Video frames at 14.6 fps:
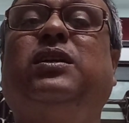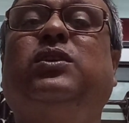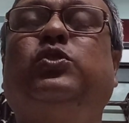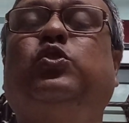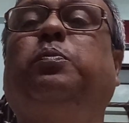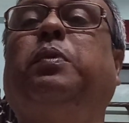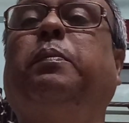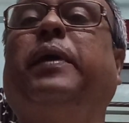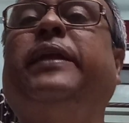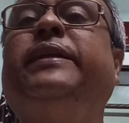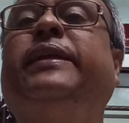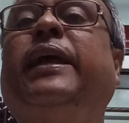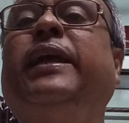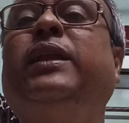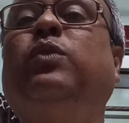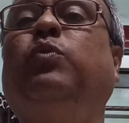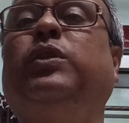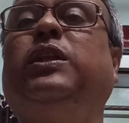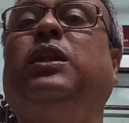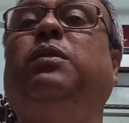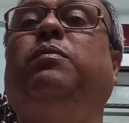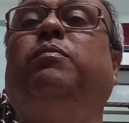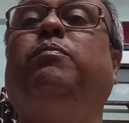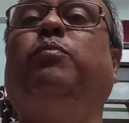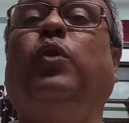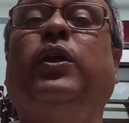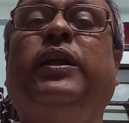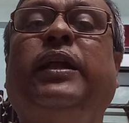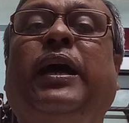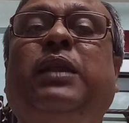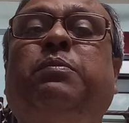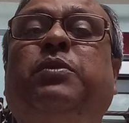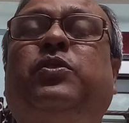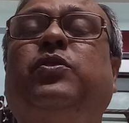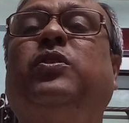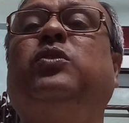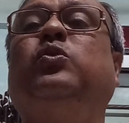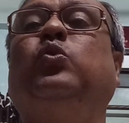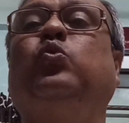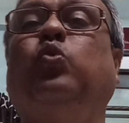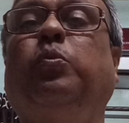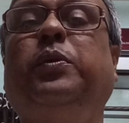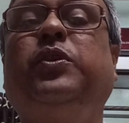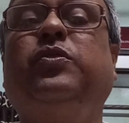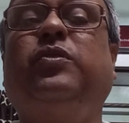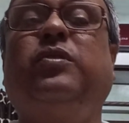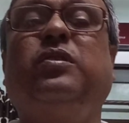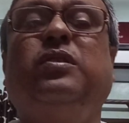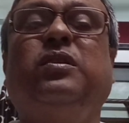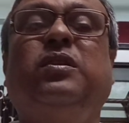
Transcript: should be maintained within 0.9 meter to 2 meter